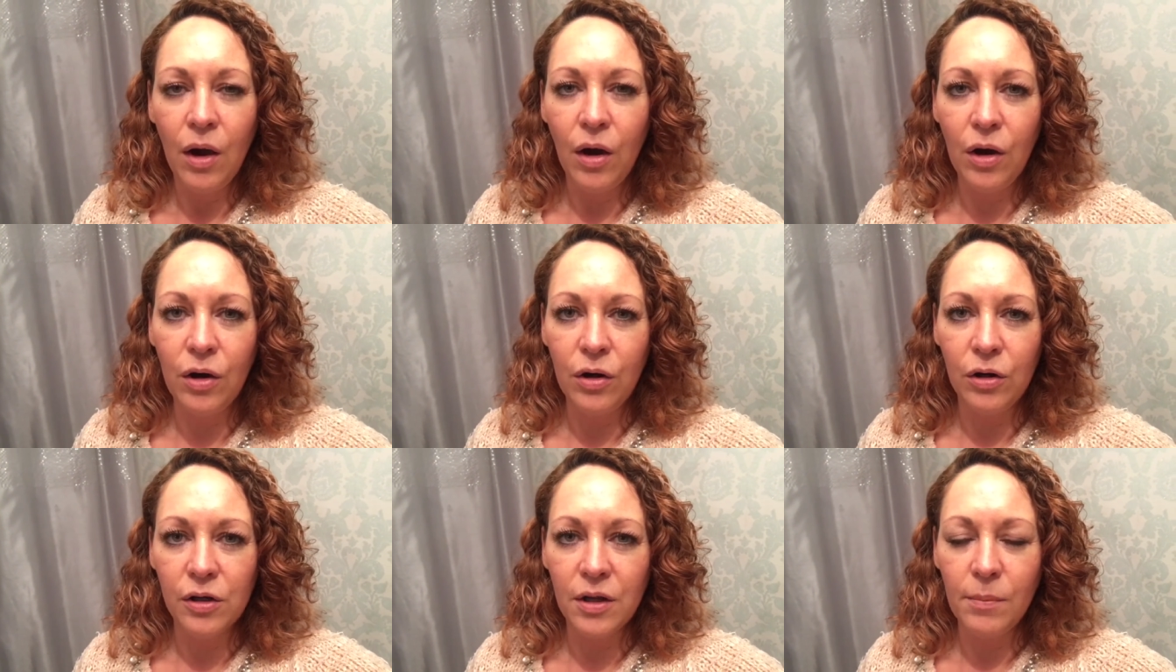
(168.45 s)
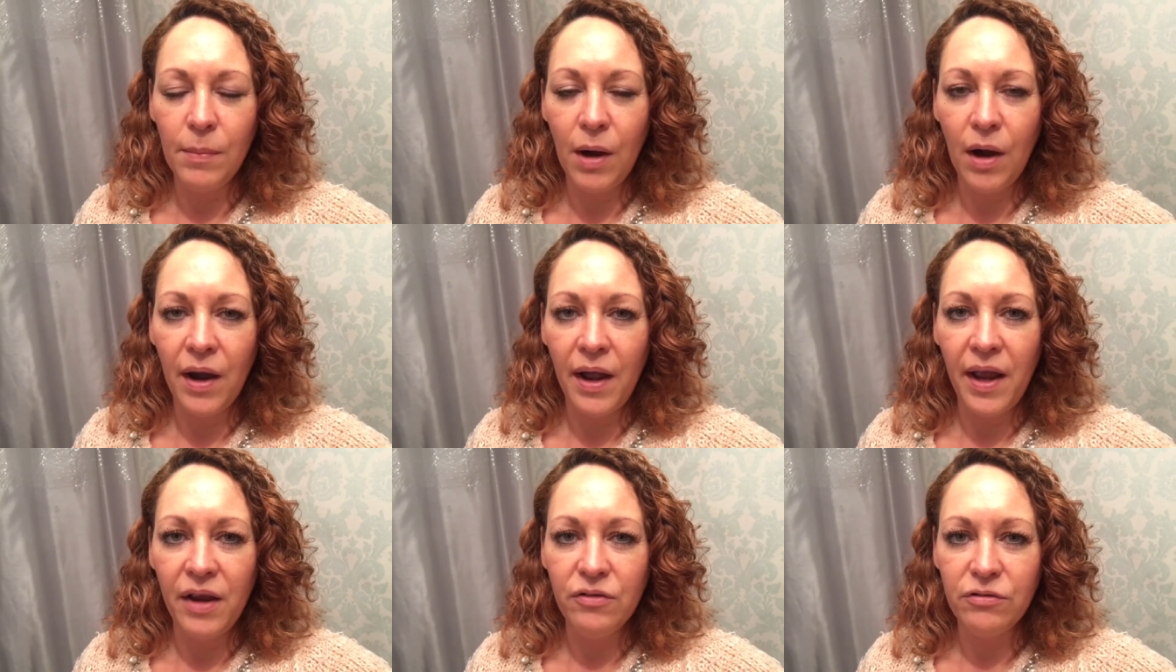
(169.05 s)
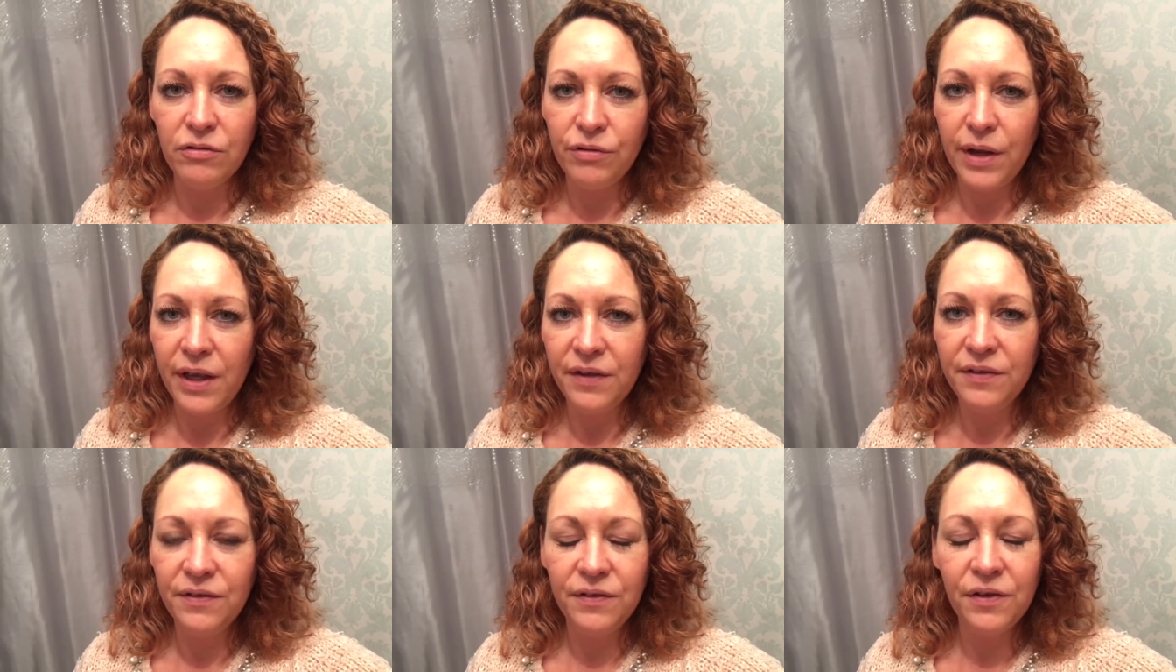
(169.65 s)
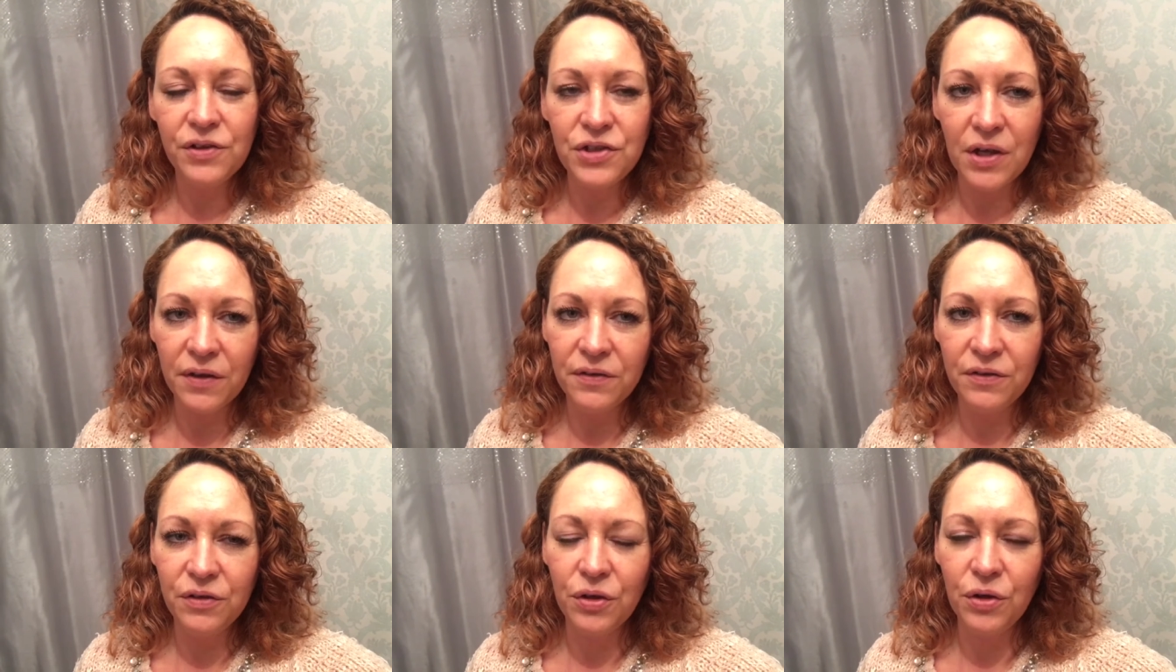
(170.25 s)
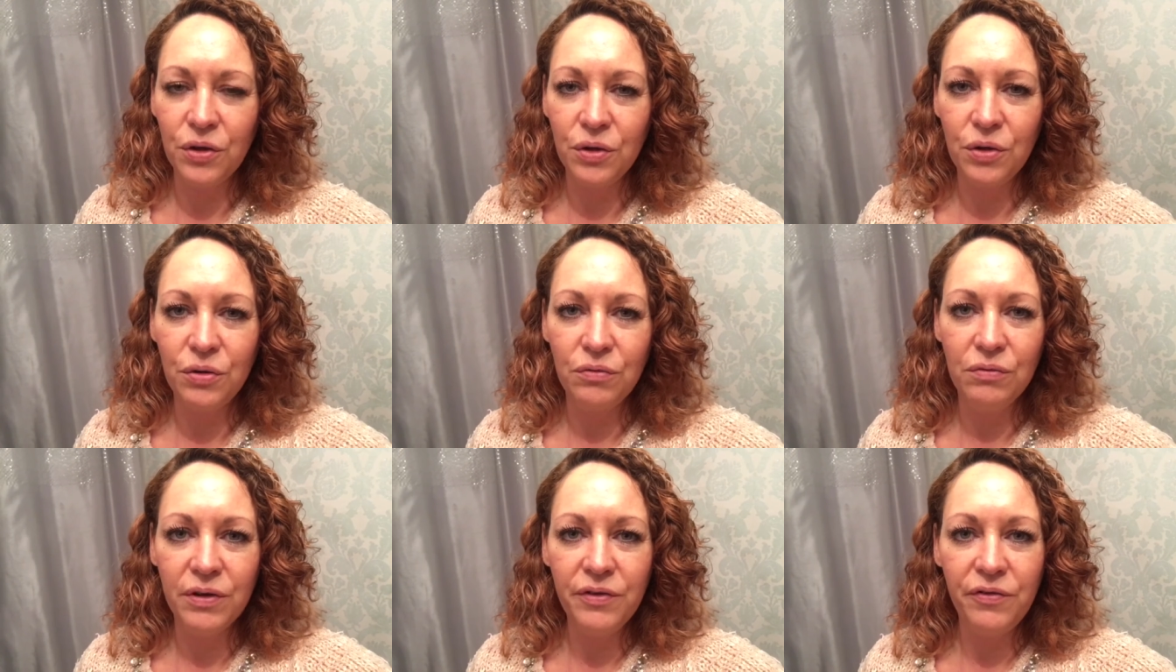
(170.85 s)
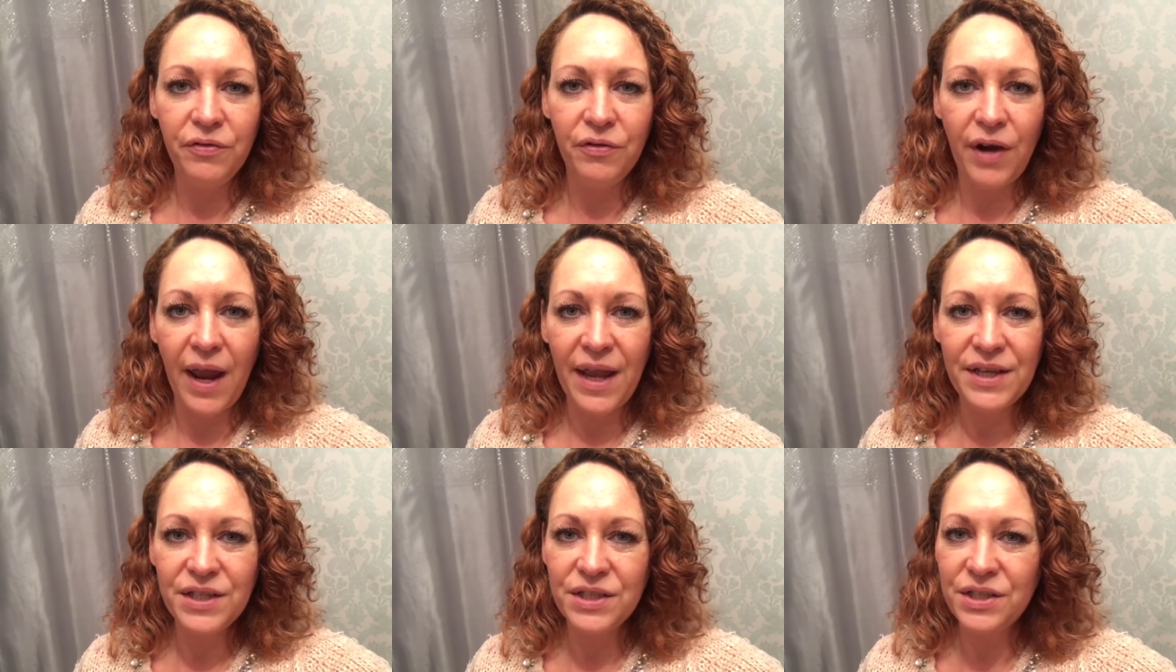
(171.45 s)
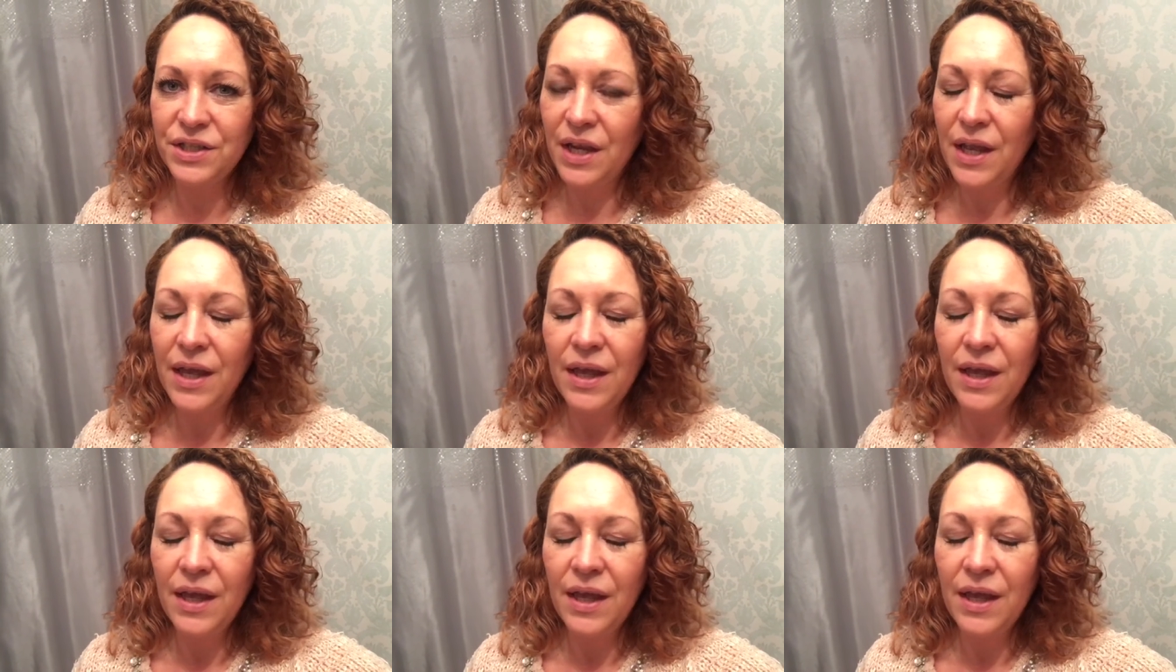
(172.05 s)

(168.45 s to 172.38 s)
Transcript: on my wrist just to refresh